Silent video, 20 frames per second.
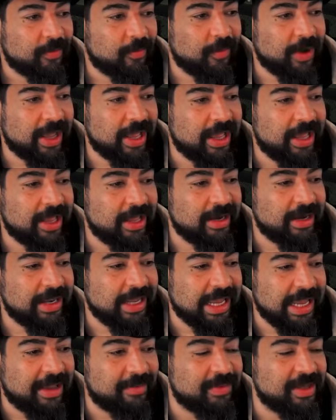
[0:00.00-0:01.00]
when
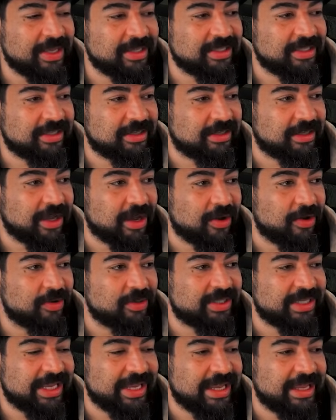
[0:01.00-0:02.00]
Amius
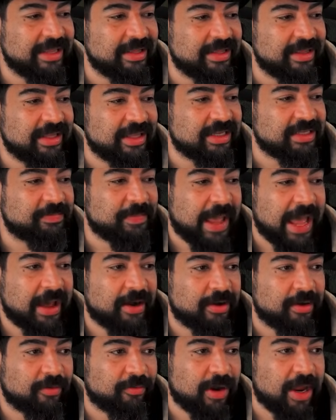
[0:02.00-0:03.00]
goes in this
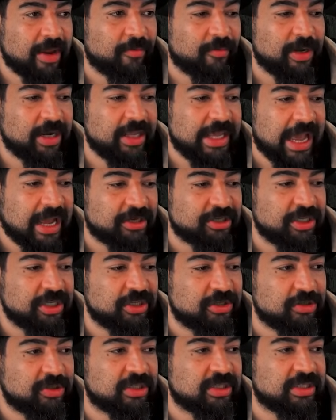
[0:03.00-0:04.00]
pattern, right? When he actually
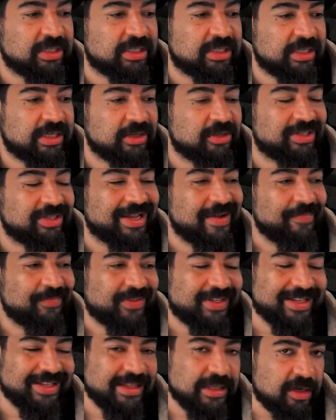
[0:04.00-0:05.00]
uses his skills,
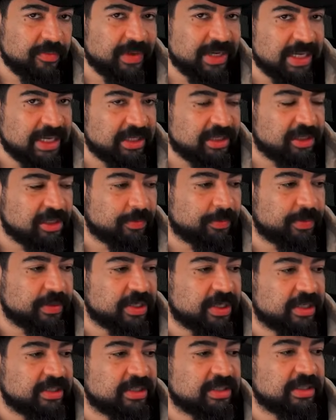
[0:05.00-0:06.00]
it's a little bit easier to
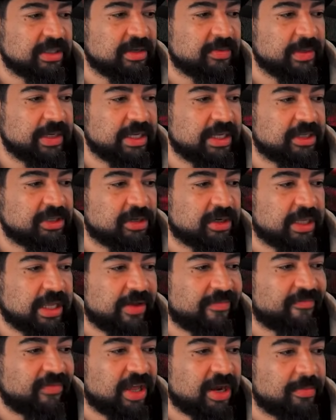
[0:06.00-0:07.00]
predict, it's a little bit easier to
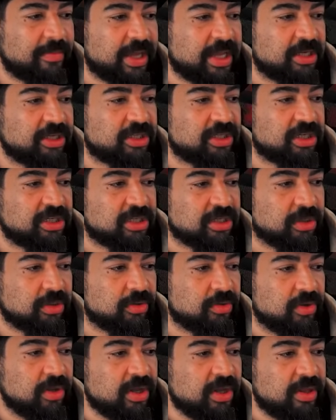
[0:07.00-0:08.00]
get Venomage to
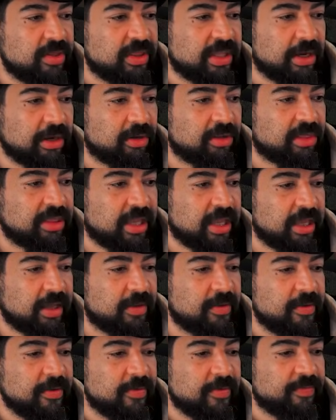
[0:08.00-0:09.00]
do their
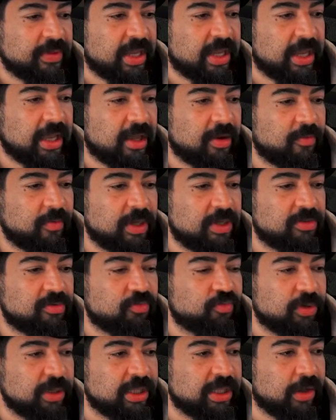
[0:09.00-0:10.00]
thing. And we
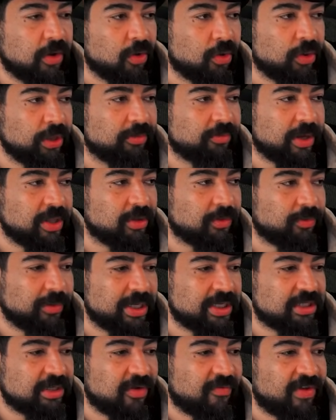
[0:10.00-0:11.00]
really only run the
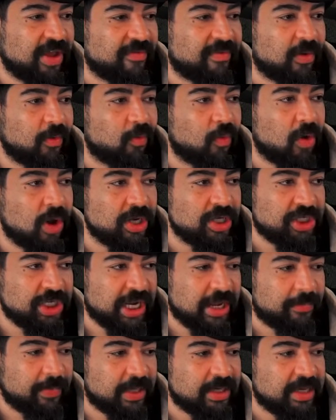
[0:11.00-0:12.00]
risk of having one
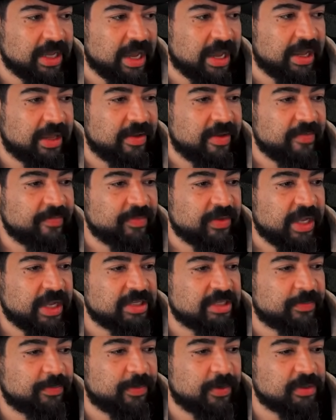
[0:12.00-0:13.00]
champion die
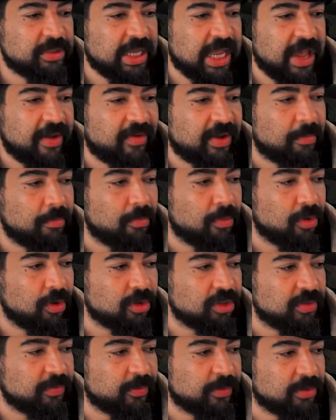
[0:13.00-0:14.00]
as opposed to having
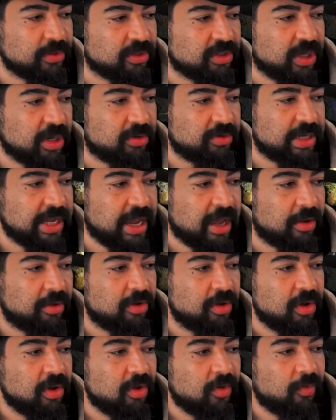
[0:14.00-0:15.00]
multiples go down
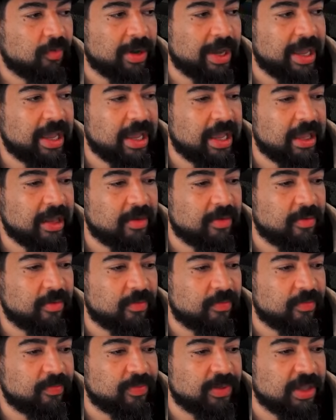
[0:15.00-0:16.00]
when,
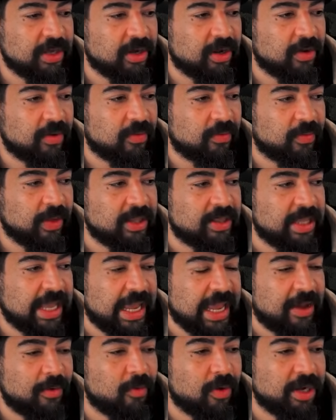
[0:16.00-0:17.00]
you know, when the
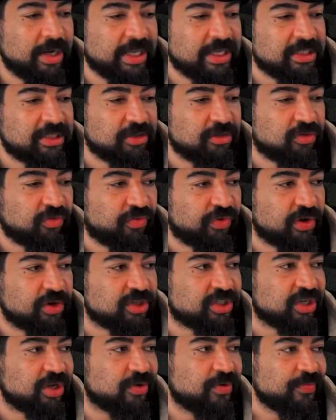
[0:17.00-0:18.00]
A1 gets used
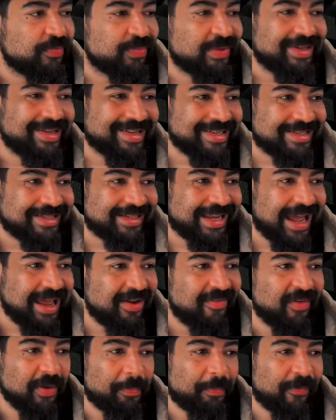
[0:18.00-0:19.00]
first. So it's
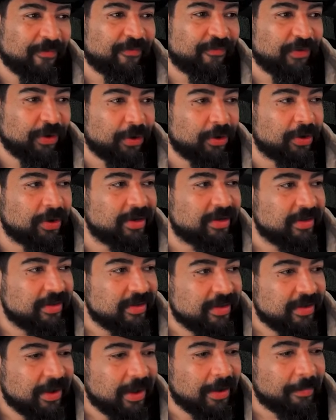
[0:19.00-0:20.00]
kind of a preferred
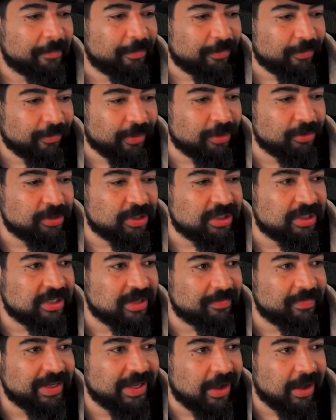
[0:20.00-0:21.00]
approach,
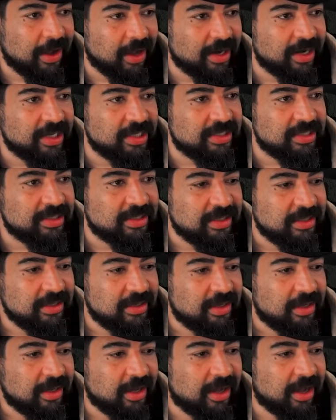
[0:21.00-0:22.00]
to be honest.
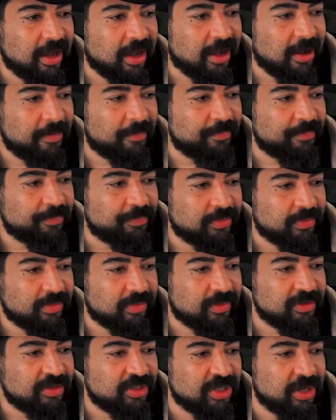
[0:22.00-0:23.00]
Um,
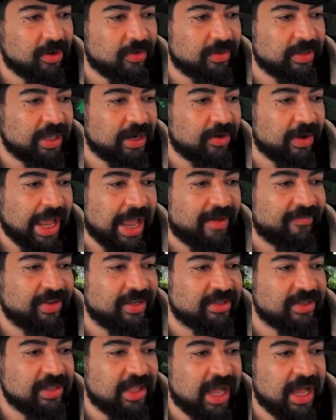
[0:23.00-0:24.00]
so, you know,
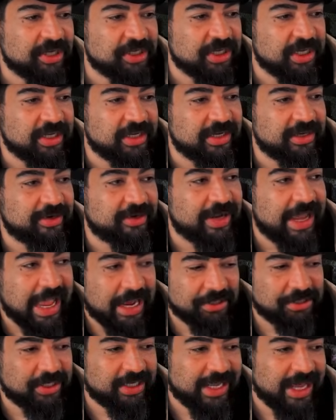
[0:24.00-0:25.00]
having Delaja in here
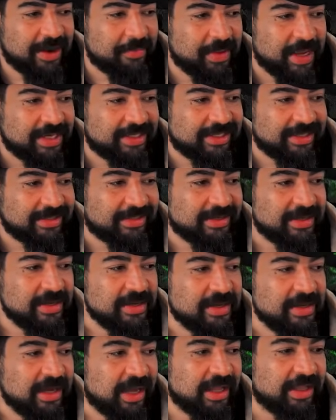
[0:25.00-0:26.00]
actually kind of makes us
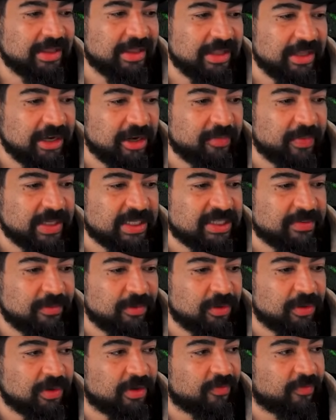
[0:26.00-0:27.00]
a little bit
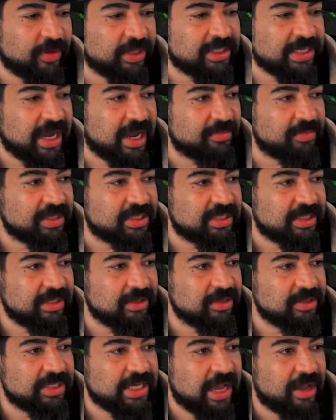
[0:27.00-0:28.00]
smoother if we time the
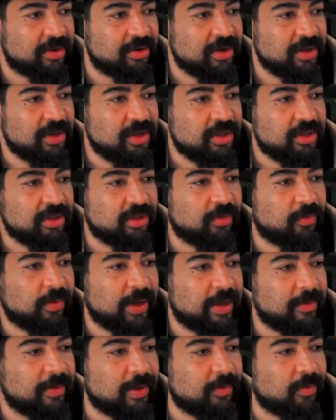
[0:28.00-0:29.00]
skills out the
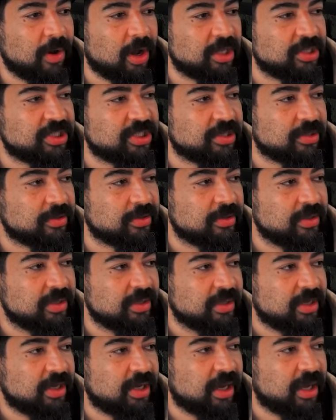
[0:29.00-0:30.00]
way we want to.
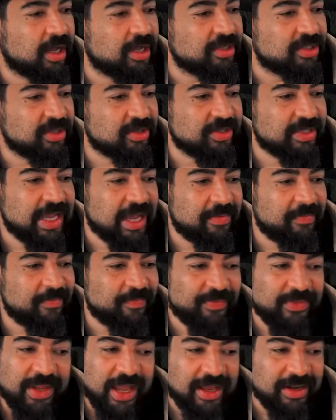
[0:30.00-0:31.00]
Uh, so it's not
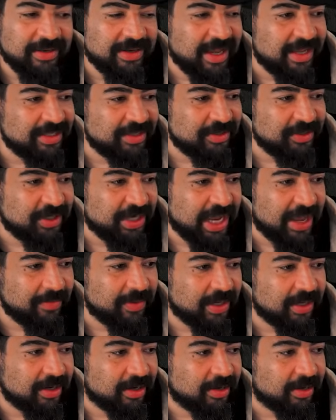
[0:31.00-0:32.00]
not not too
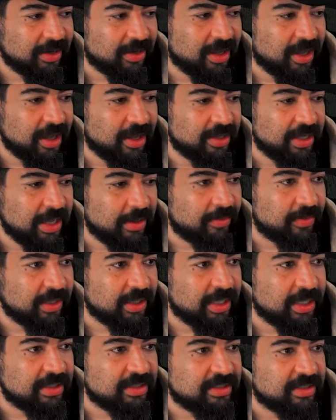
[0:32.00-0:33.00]
shabby here. Uh, yeah, we
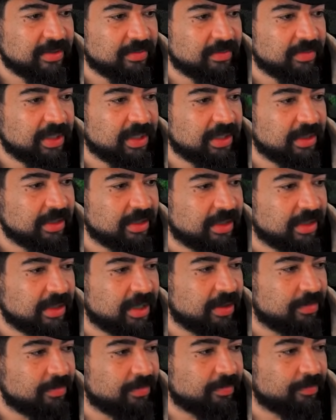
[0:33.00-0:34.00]
can get some healing
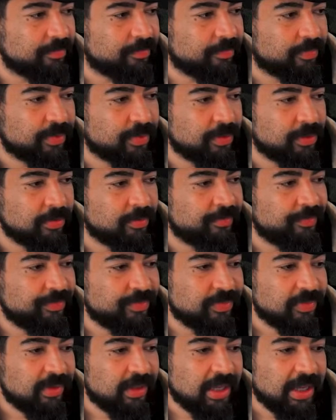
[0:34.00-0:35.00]
up. Boom.
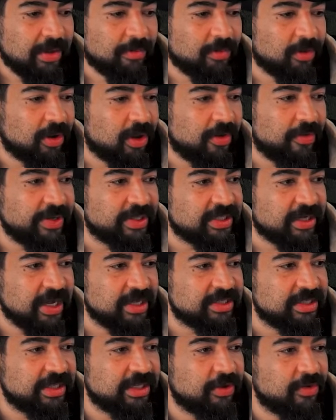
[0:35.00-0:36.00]
And we're always
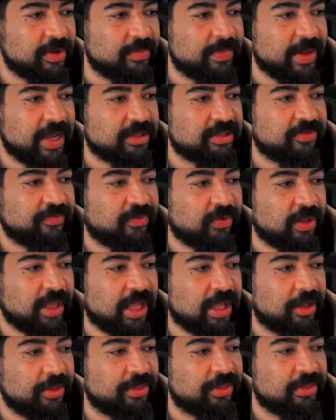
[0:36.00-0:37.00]
constantly going back to full
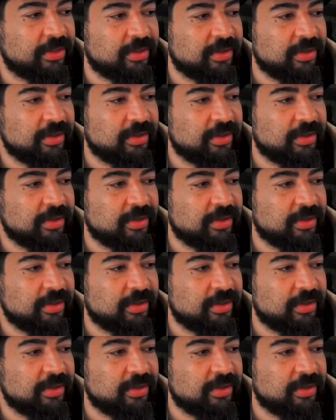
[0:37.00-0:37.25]
health,